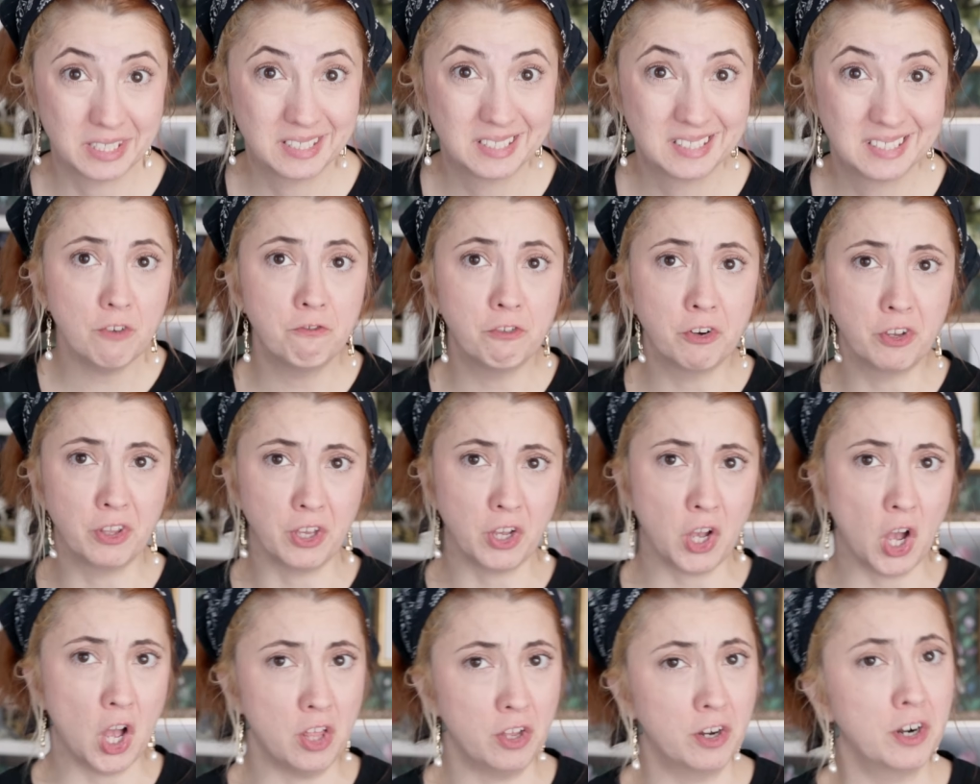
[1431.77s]
For
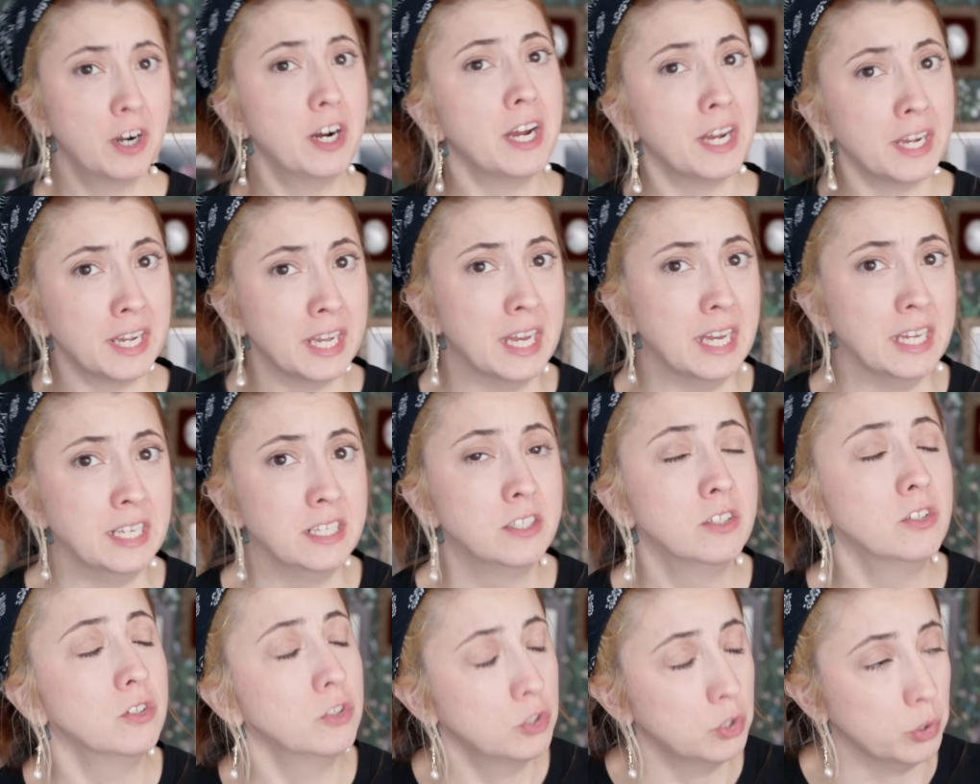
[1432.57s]
the collar,
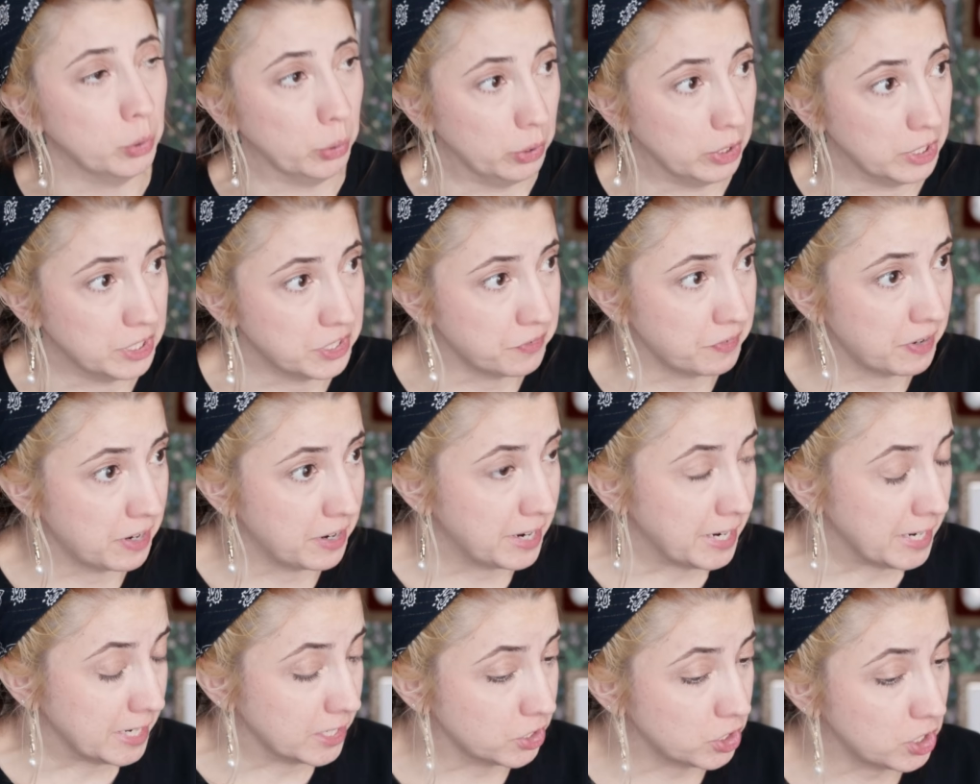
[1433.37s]
again, tulle is
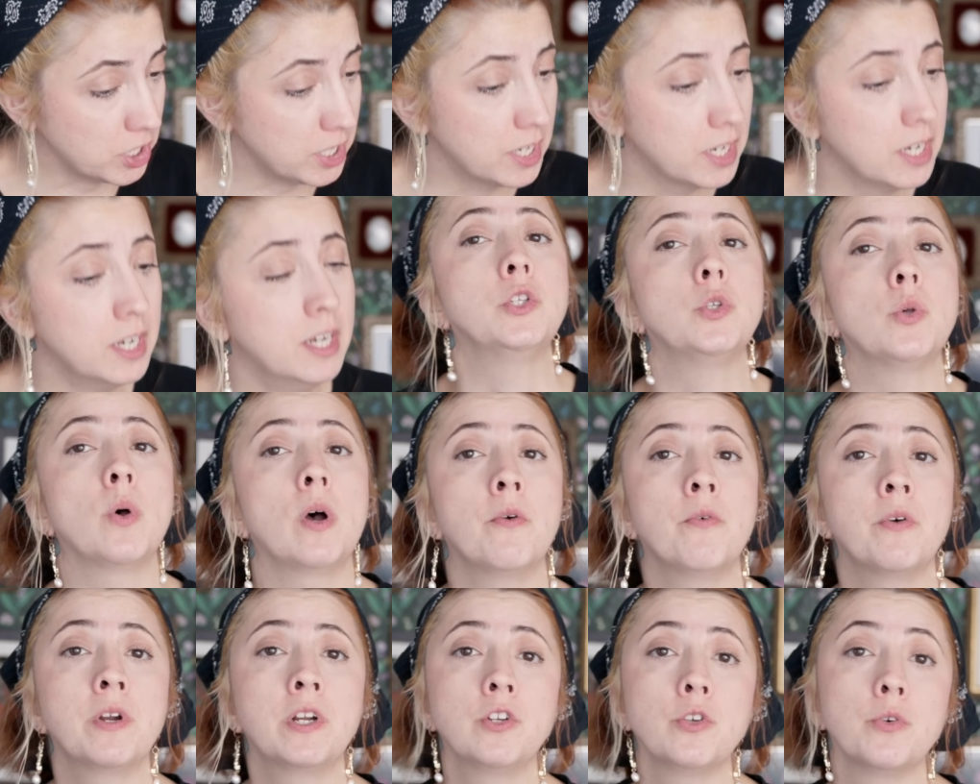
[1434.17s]
very itchy, so
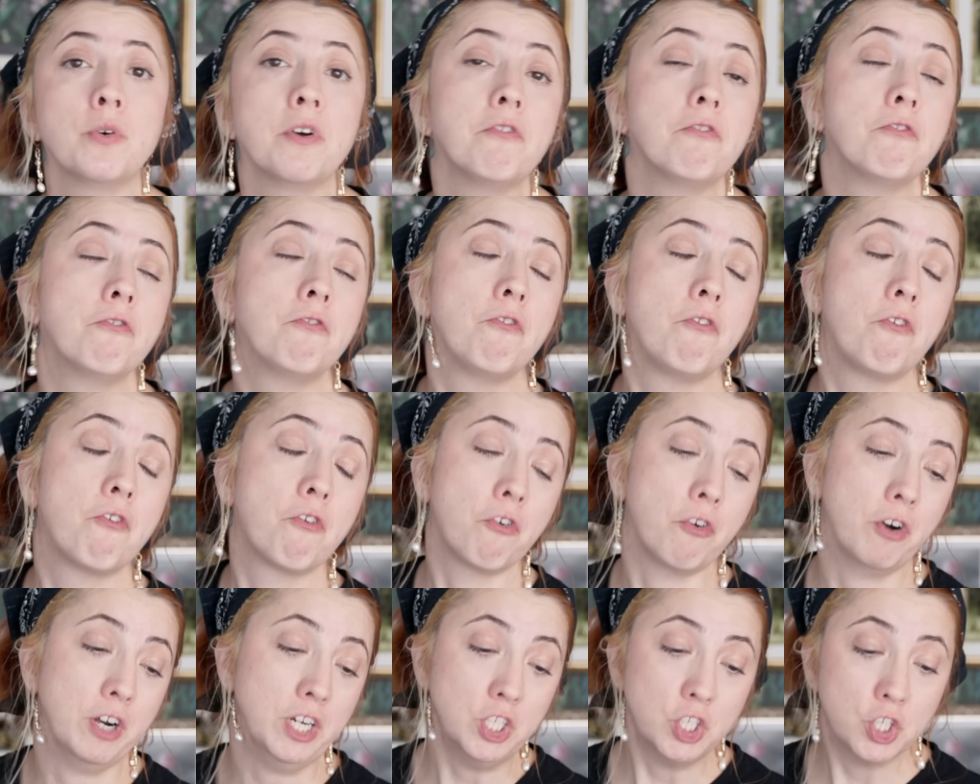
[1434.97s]
I want to do a
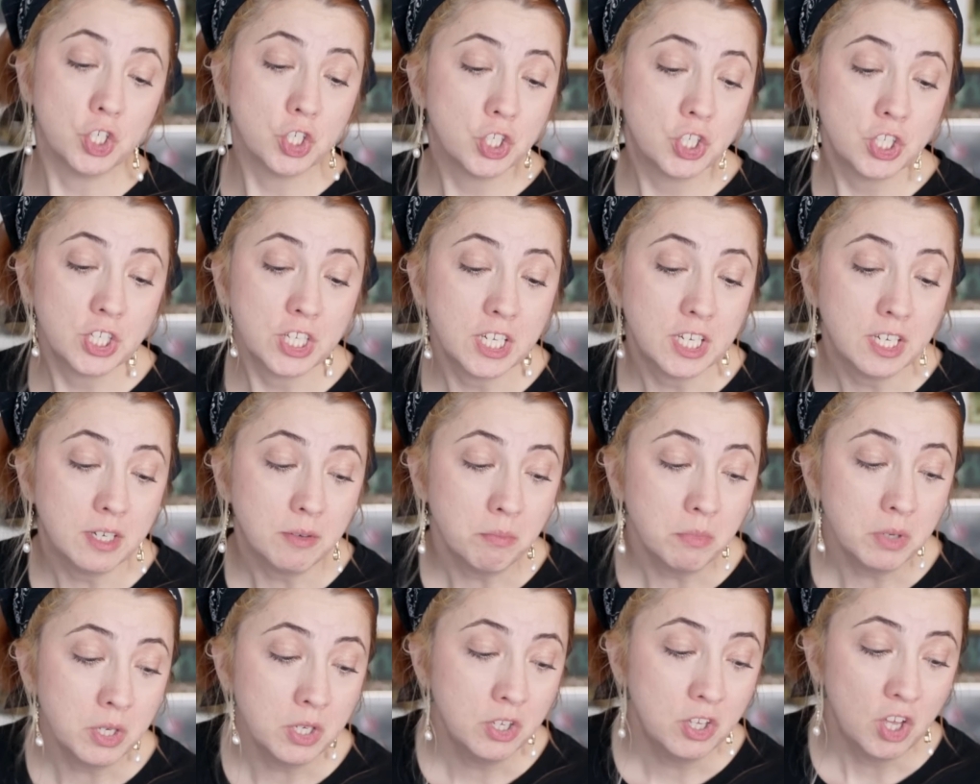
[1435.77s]
French
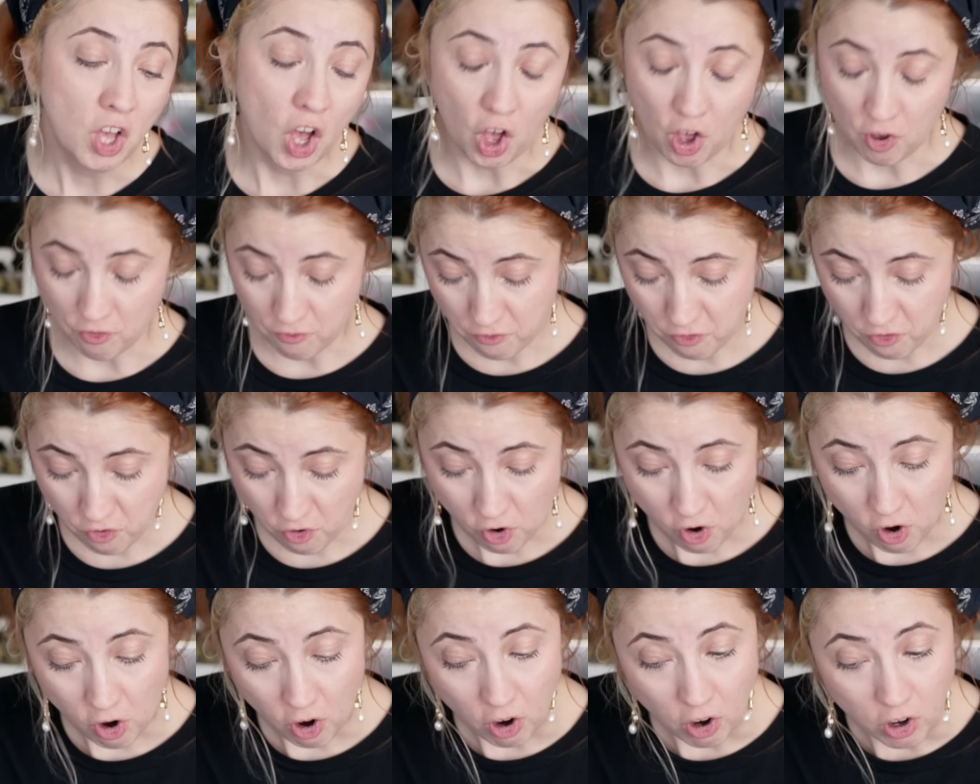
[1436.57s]
seam, a
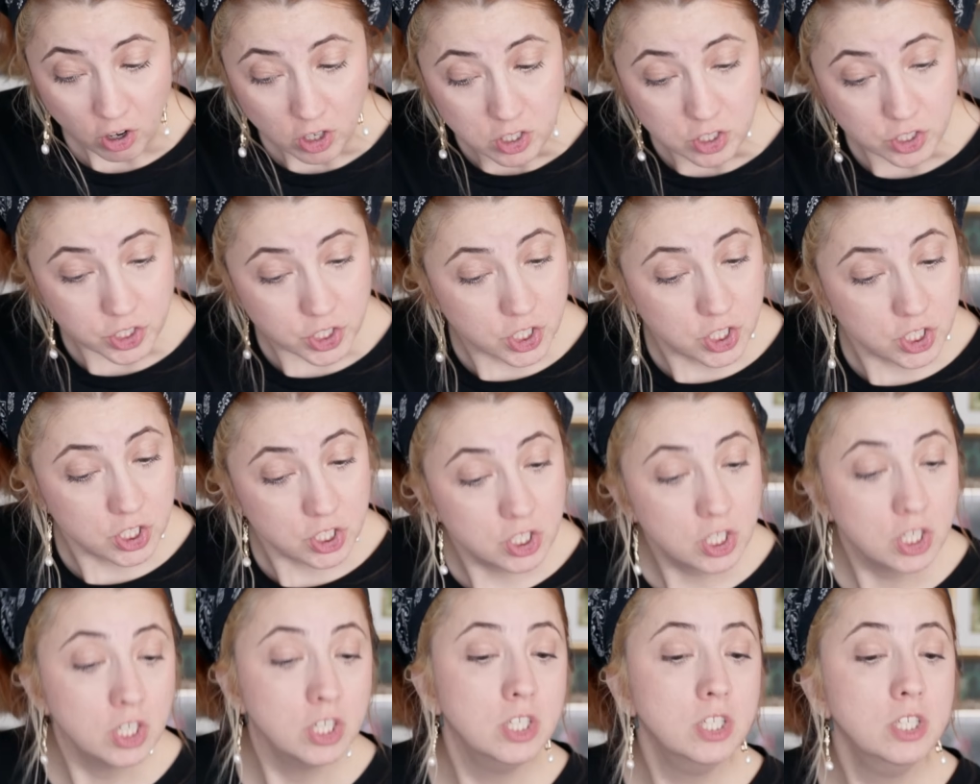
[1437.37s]
France